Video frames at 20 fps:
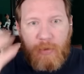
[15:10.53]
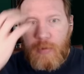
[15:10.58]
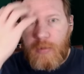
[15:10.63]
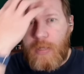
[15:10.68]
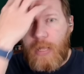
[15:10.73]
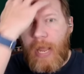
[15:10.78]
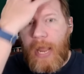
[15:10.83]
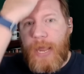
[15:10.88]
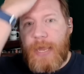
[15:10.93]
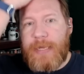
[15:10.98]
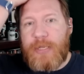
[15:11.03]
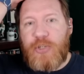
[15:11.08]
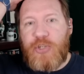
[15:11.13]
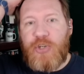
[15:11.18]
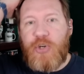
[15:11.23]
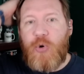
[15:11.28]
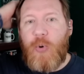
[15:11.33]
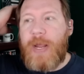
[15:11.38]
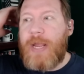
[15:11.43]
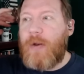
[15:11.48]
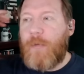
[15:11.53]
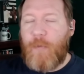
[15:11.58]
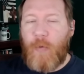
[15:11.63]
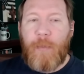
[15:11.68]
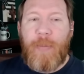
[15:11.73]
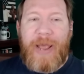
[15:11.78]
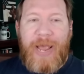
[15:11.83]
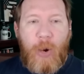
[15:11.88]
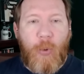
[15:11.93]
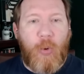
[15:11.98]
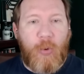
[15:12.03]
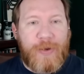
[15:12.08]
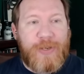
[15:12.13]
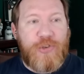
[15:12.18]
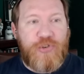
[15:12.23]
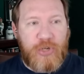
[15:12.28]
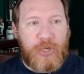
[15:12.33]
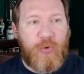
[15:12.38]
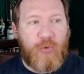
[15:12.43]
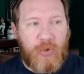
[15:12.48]
and to hit for power in
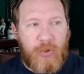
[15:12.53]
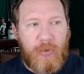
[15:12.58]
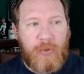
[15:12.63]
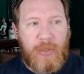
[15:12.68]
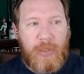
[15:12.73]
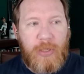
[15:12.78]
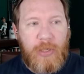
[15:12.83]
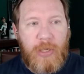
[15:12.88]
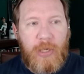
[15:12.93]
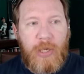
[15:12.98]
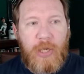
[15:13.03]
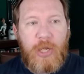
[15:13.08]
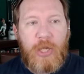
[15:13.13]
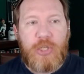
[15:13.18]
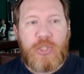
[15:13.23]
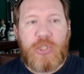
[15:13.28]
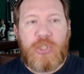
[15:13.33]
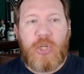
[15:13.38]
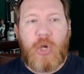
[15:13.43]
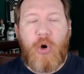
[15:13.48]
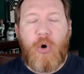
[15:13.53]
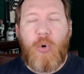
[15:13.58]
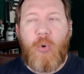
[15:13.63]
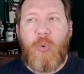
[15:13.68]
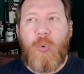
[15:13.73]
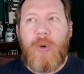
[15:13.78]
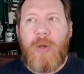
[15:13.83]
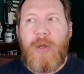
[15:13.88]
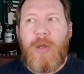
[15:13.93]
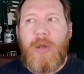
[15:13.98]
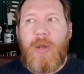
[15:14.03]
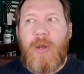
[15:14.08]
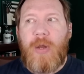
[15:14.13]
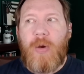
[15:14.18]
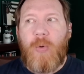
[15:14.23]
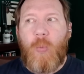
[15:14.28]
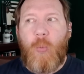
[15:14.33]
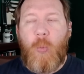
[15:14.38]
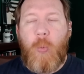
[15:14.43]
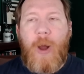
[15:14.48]
general. So
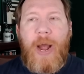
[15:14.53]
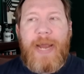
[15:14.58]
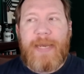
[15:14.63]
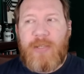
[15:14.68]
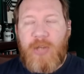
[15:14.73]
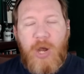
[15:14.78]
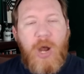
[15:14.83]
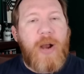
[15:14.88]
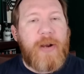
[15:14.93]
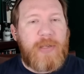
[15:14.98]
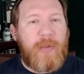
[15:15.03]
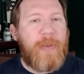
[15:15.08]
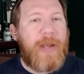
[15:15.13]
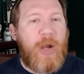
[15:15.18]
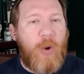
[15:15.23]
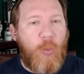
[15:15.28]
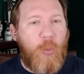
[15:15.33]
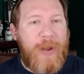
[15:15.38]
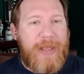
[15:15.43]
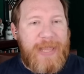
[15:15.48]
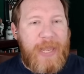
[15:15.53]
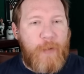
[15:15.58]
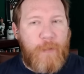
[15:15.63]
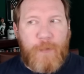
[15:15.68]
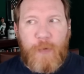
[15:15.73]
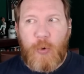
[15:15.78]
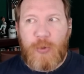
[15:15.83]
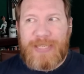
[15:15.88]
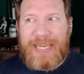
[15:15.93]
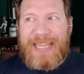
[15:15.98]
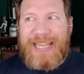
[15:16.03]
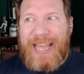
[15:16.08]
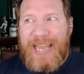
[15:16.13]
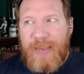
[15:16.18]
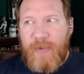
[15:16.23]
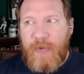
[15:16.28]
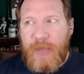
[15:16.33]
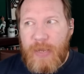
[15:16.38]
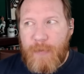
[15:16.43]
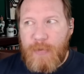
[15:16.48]
I talked about when they first
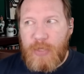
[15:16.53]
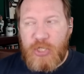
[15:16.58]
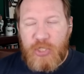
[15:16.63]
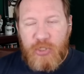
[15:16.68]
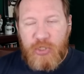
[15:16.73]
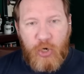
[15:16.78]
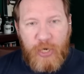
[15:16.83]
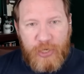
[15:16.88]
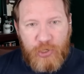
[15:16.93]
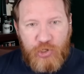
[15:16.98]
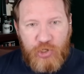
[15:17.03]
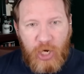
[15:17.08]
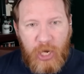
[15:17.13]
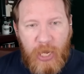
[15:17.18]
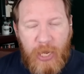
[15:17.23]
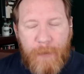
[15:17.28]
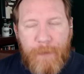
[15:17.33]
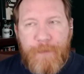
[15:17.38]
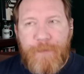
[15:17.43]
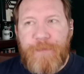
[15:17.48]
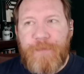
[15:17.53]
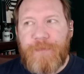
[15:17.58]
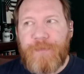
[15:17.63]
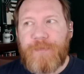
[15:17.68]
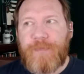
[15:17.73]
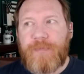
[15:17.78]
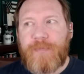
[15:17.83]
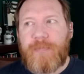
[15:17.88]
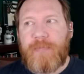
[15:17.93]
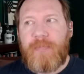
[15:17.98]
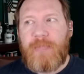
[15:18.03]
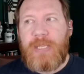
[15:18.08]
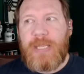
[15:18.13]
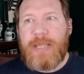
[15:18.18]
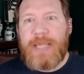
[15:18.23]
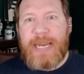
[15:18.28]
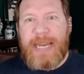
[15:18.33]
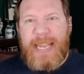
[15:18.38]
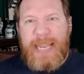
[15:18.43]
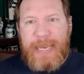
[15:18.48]
gave him the starting job
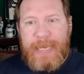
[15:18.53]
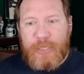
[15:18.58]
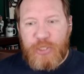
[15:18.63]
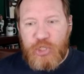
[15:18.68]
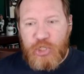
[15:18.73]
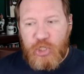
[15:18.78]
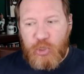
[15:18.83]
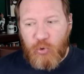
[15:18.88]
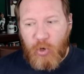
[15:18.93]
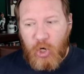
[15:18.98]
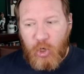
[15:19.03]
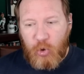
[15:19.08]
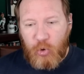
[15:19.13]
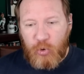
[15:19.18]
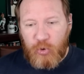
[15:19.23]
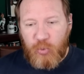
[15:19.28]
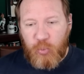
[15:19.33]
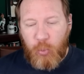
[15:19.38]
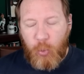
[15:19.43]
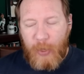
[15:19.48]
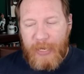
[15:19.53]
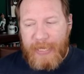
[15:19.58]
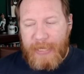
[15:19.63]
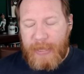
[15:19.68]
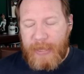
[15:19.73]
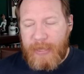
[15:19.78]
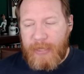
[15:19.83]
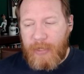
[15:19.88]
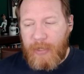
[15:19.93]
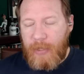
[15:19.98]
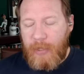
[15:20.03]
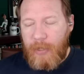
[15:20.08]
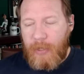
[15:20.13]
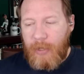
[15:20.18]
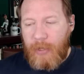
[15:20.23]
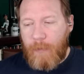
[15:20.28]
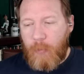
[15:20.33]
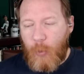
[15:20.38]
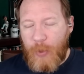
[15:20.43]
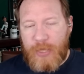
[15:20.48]
that he had struggled with
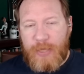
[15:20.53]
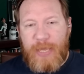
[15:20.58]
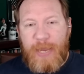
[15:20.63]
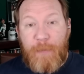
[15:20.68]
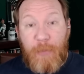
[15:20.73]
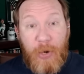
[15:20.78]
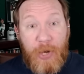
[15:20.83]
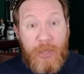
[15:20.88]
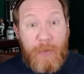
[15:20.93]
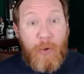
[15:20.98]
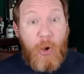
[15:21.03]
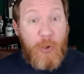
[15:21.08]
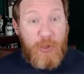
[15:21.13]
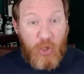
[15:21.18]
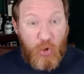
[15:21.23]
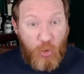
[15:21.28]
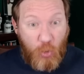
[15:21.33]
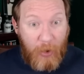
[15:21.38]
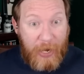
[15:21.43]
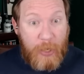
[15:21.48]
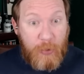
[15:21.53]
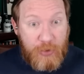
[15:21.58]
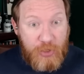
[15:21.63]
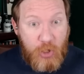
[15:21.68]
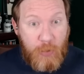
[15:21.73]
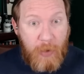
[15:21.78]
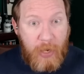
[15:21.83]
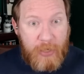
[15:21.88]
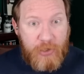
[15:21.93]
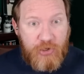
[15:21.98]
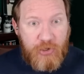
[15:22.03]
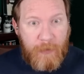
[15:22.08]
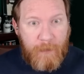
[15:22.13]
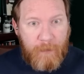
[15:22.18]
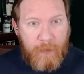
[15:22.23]
putting the ball on the ground too much.